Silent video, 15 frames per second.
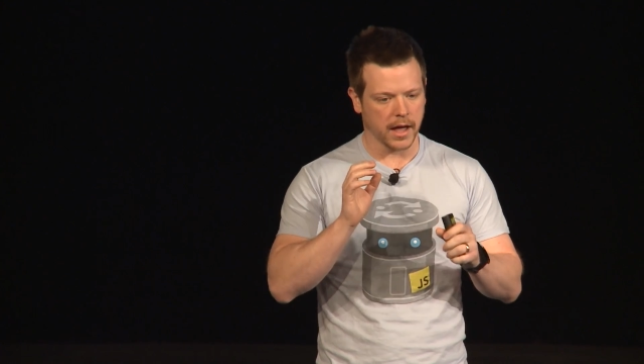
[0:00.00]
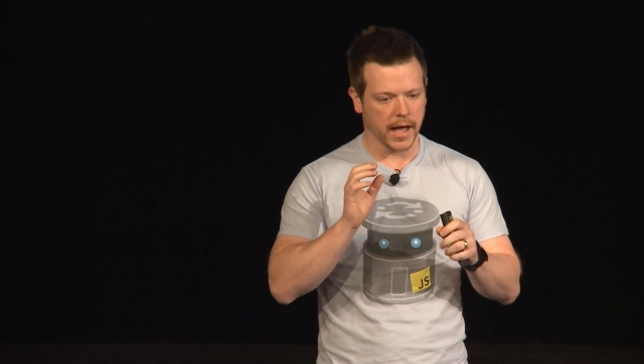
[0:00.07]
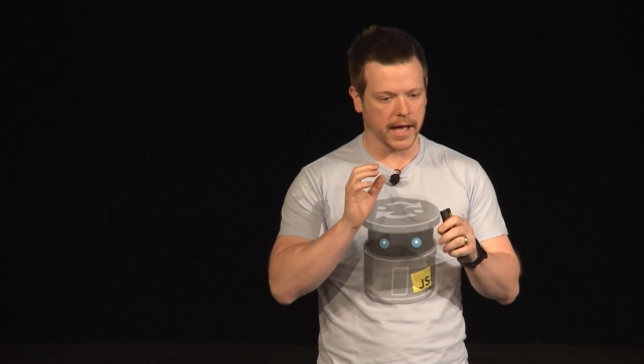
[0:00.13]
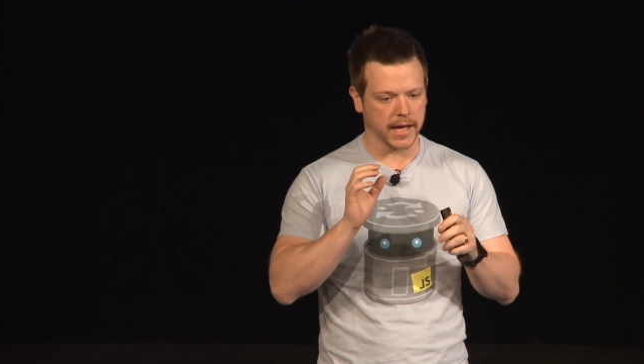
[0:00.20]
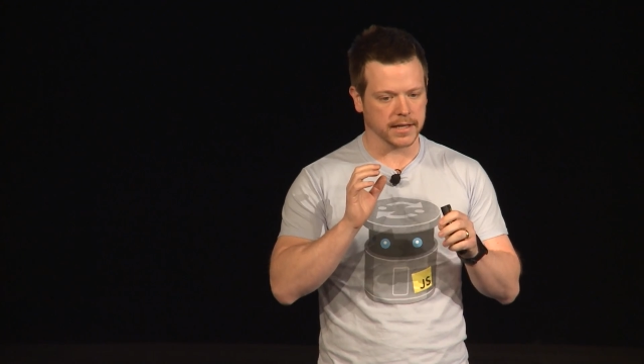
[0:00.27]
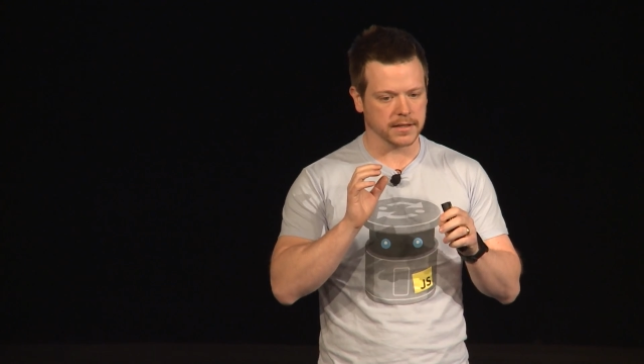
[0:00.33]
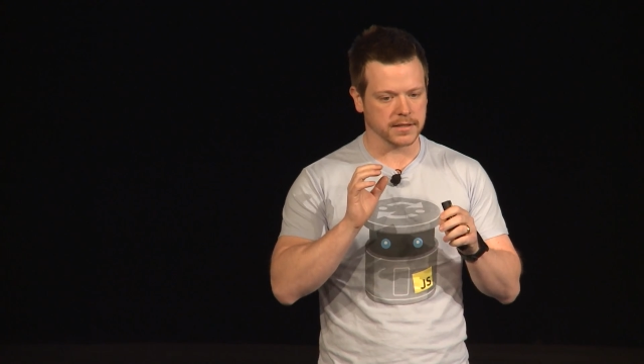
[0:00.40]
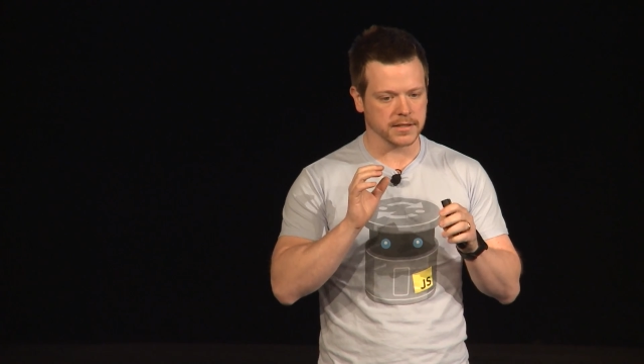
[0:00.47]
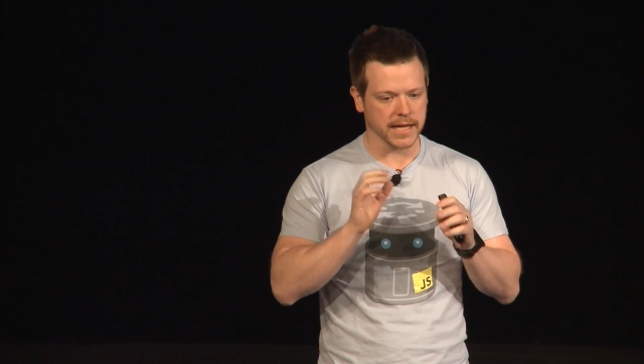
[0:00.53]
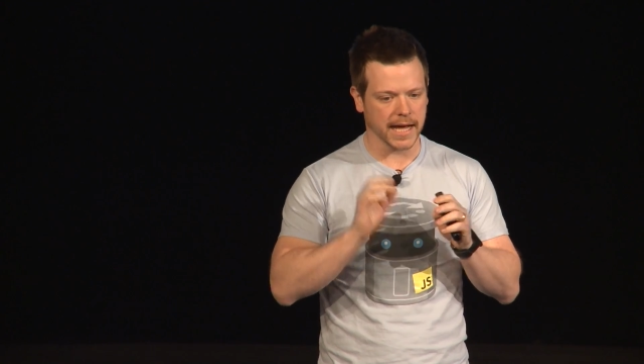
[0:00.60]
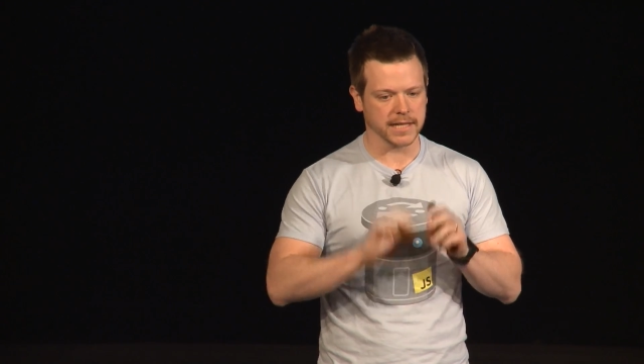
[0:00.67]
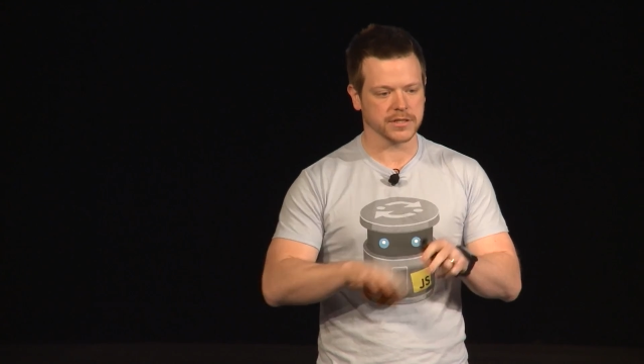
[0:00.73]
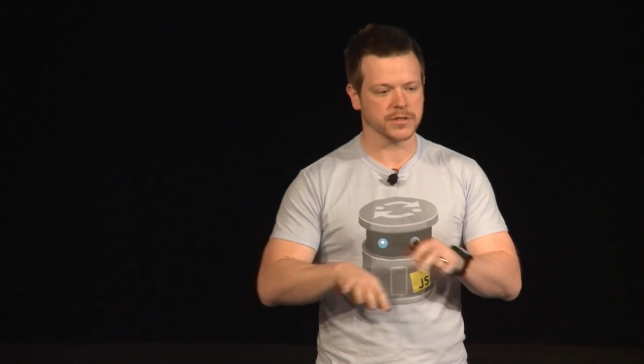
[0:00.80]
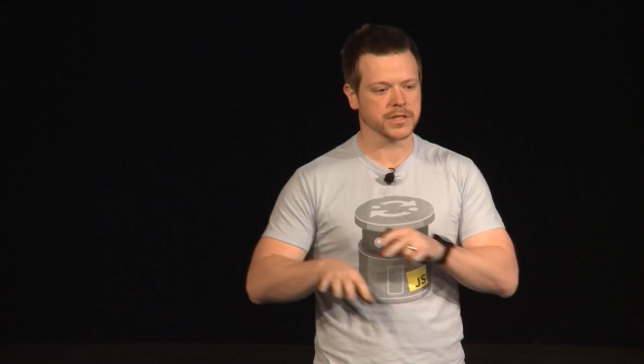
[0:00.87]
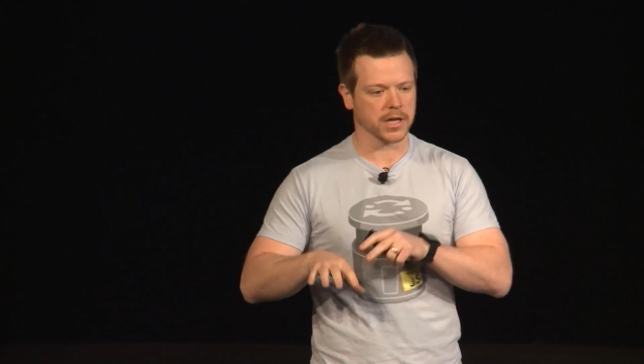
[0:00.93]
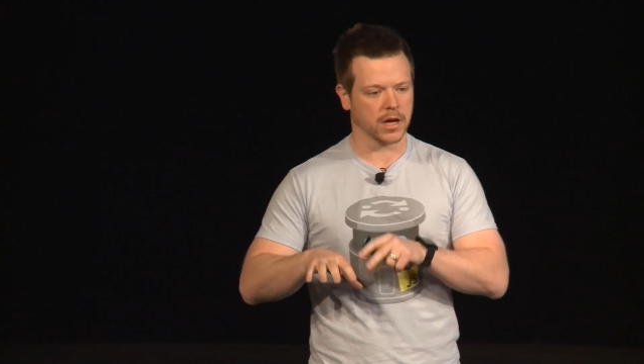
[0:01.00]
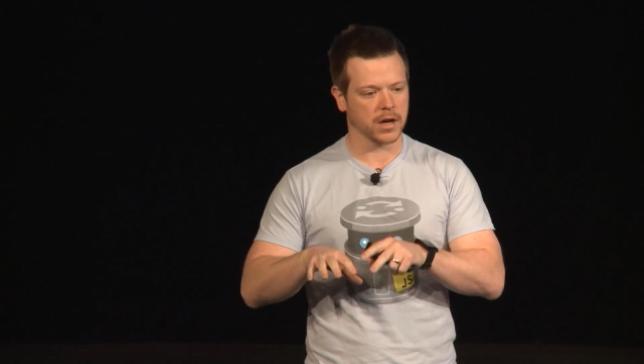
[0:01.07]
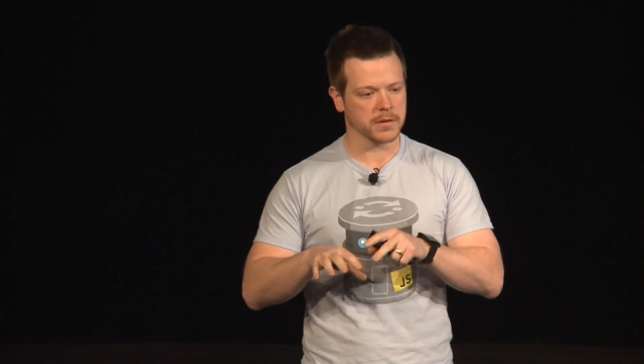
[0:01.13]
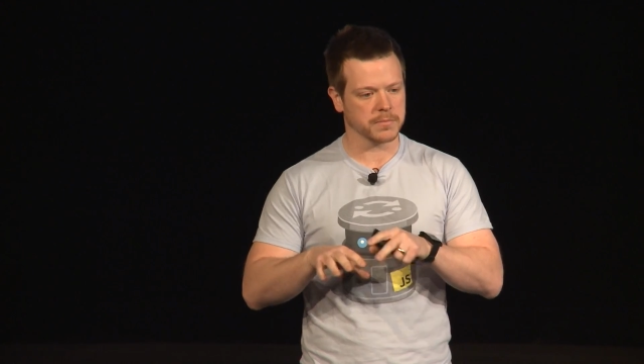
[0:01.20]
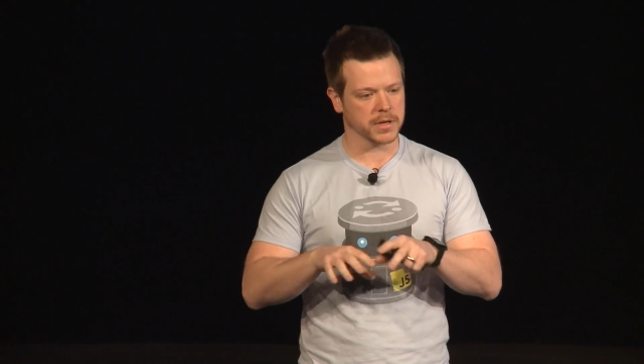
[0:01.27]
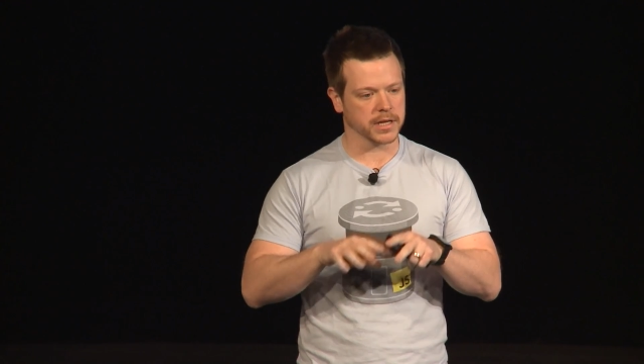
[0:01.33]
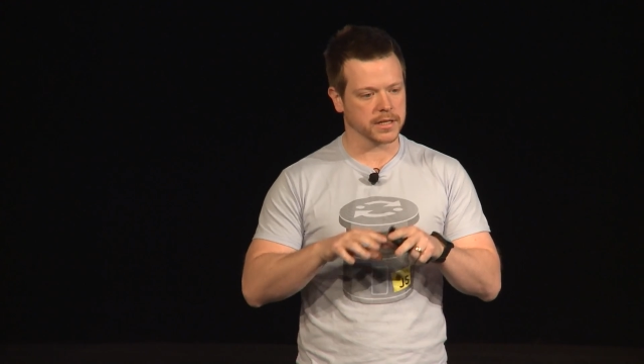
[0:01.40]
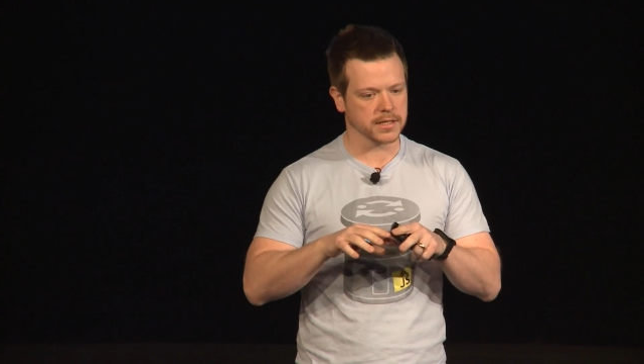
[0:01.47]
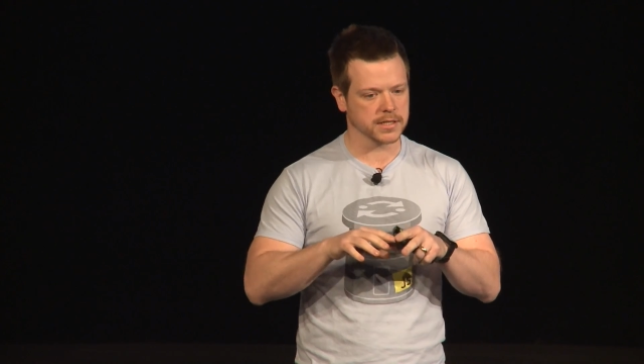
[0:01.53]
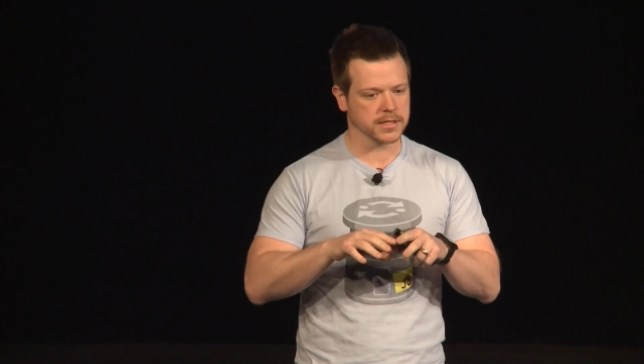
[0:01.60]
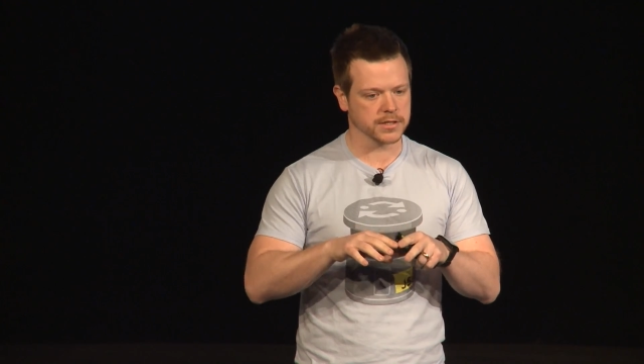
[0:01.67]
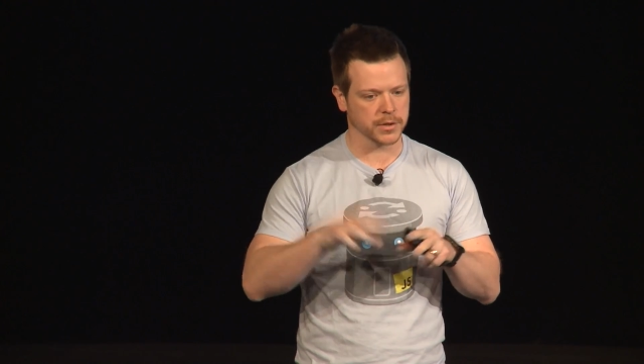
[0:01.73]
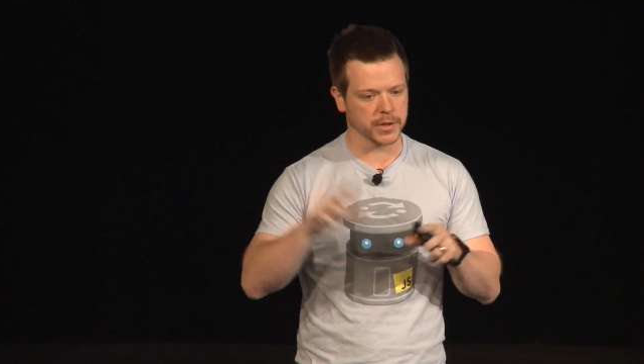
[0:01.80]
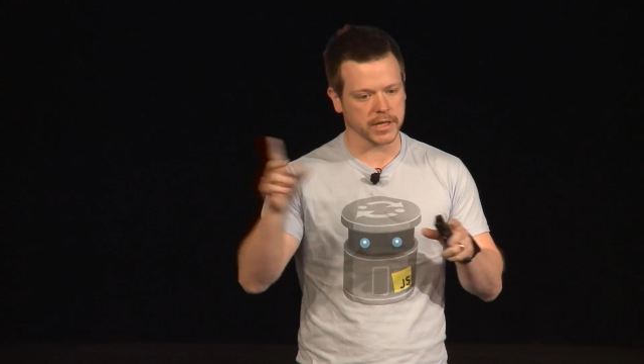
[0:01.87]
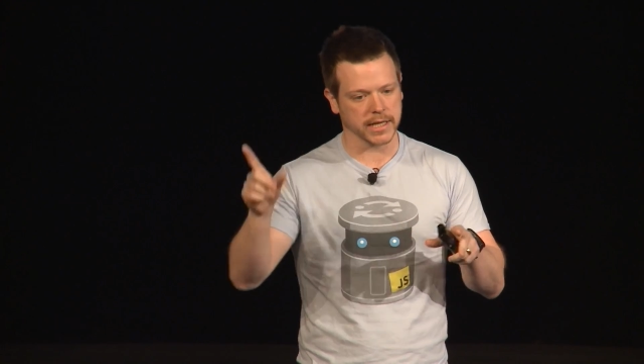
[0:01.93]
and as you type, it's
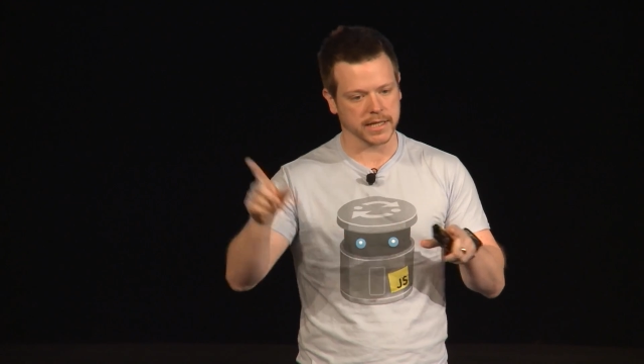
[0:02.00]
doing an